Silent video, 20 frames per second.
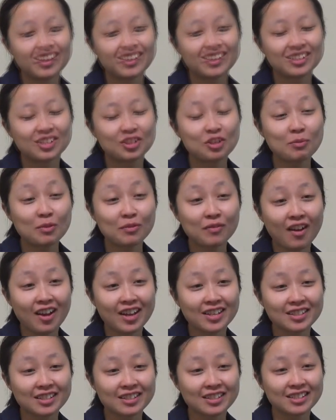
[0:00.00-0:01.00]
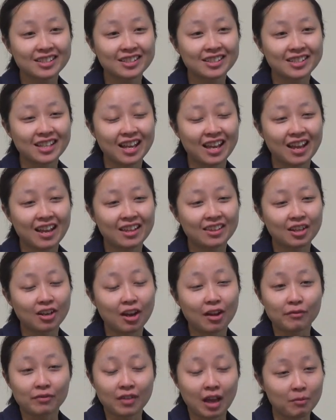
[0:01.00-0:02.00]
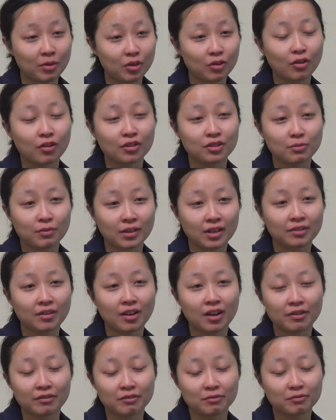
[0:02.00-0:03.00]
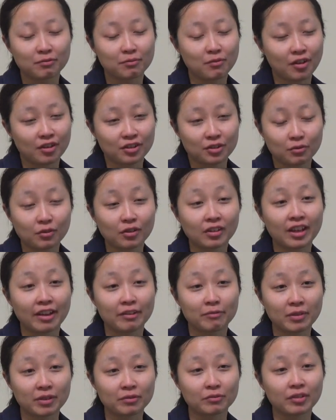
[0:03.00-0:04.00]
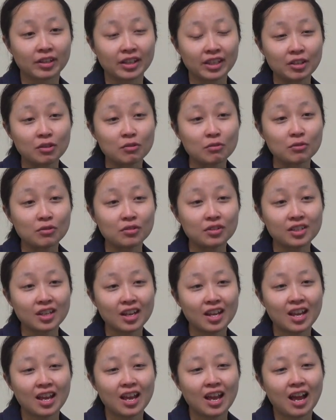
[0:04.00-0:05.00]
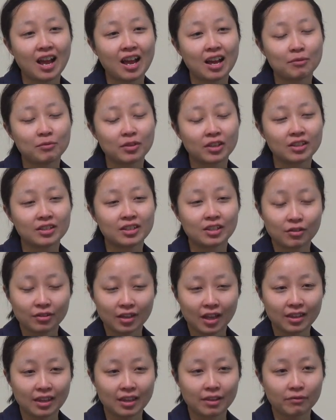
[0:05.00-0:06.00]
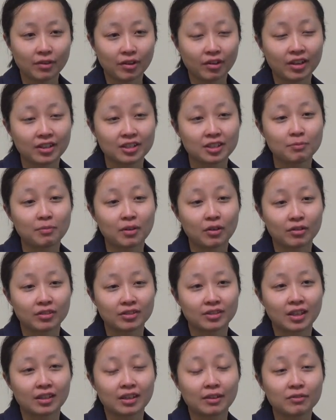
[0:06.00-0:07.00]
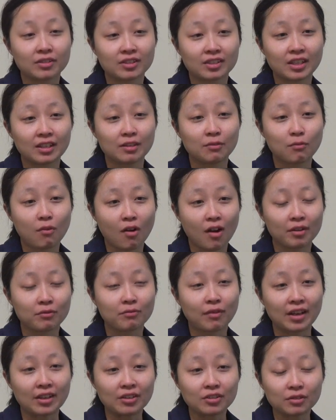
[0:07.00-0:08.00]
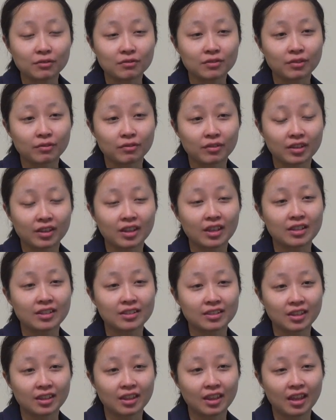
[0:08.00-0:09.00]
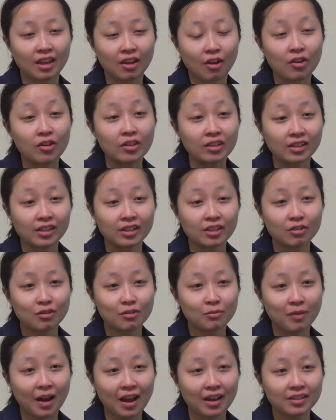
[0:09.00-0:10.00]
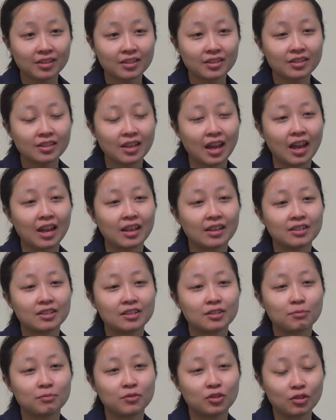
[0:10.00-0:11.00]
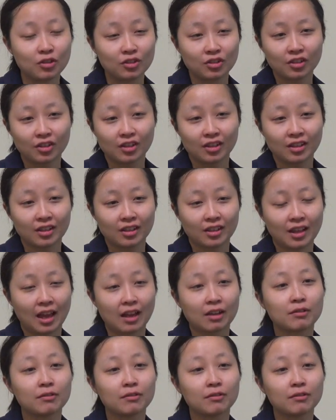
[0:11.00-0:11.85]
The supervisors that I've come across when I've worked really have been really good. You can tell that they're very experienced, that they've seen a wide range of different things in their own clinical practice, and due to the lack